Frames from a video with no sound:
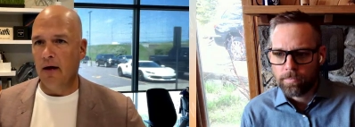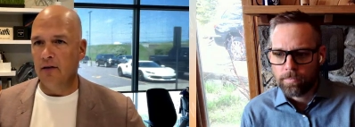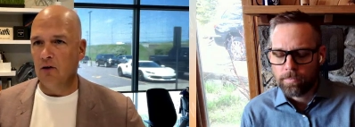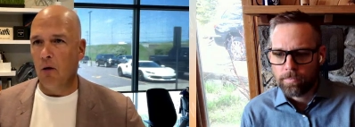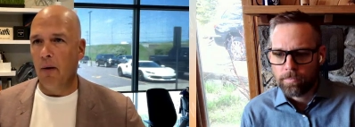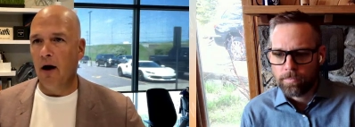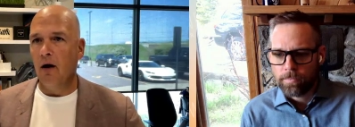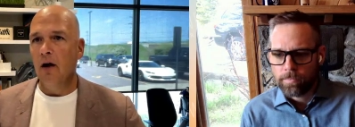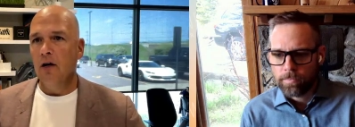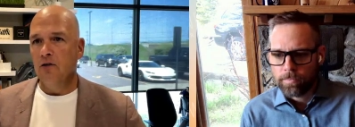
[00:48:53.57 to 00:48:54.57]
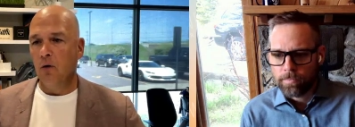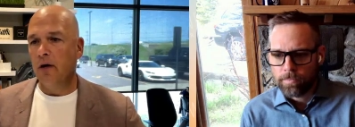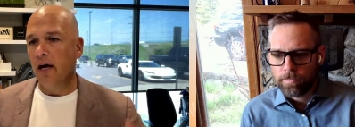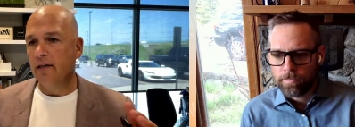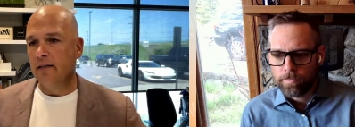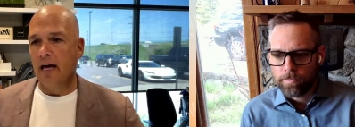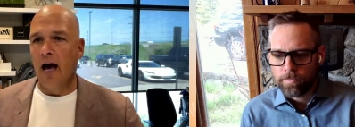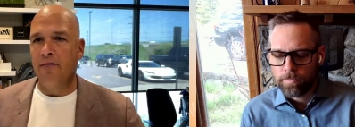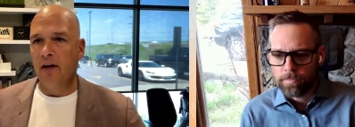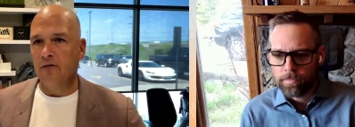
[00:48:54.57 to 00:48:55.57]
Speaker 1: to make us all better. So, again,
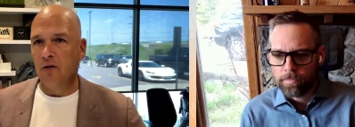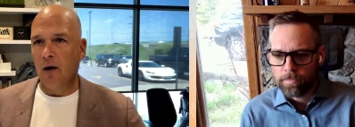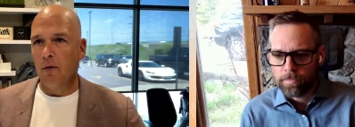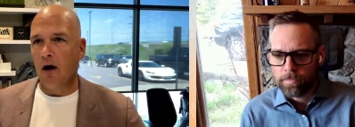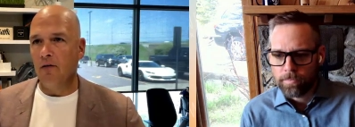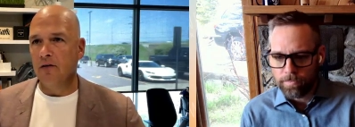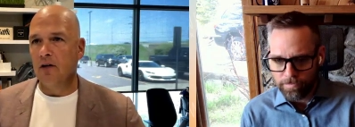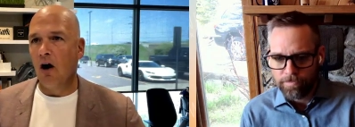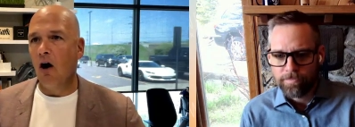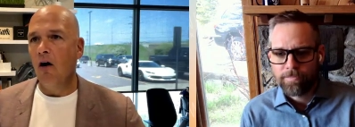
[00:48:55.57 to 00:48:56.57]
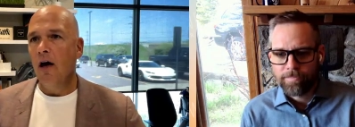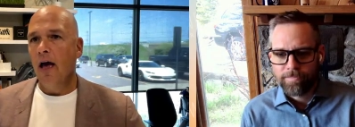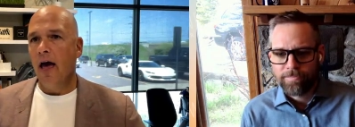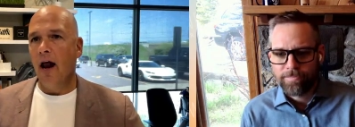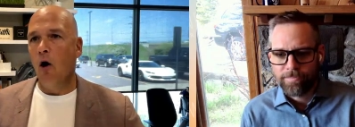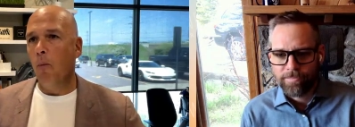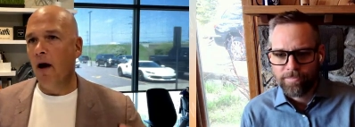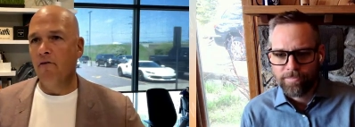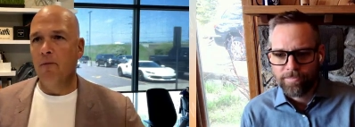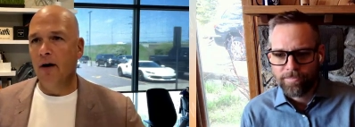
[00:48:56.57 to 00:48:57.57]
Scot, thanks for coming on this call. And I hope
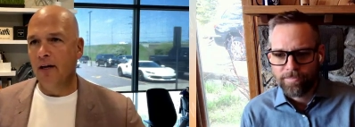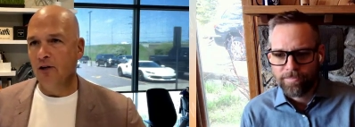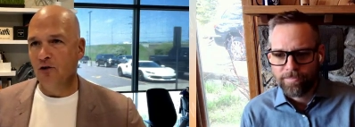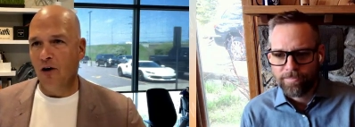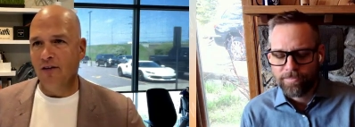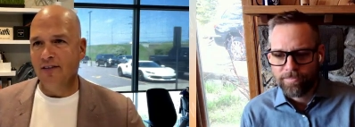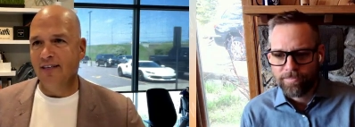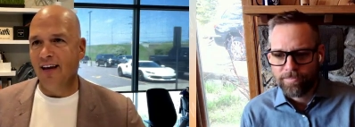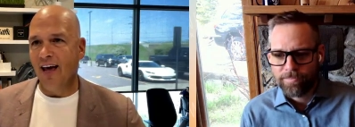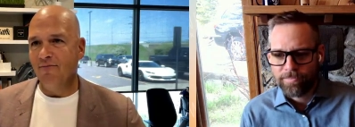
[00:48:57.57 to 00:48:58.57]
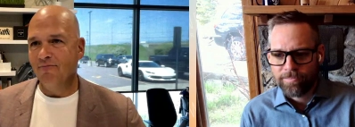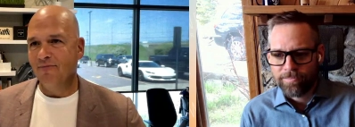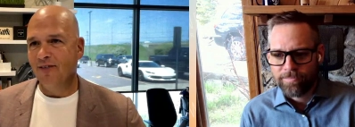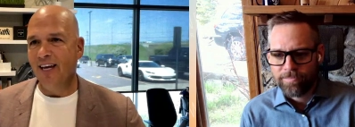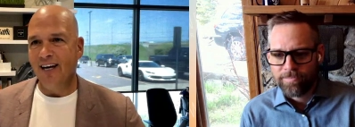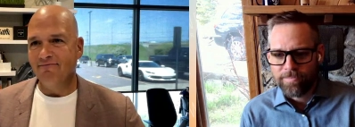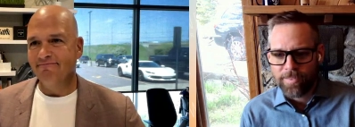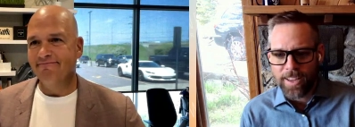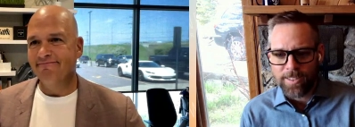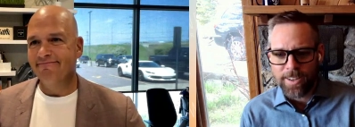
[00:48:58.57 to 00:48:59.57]
everybody enjoyed this today. See ya.
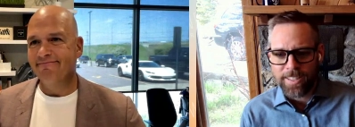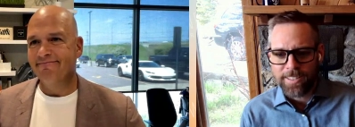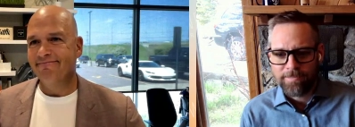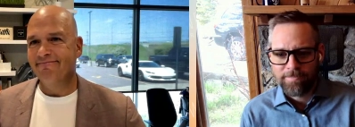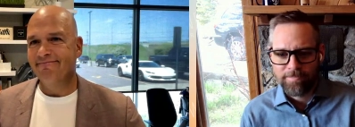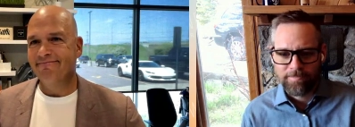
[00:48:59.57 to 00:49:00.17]
Speaker 2: Thanks, Chris.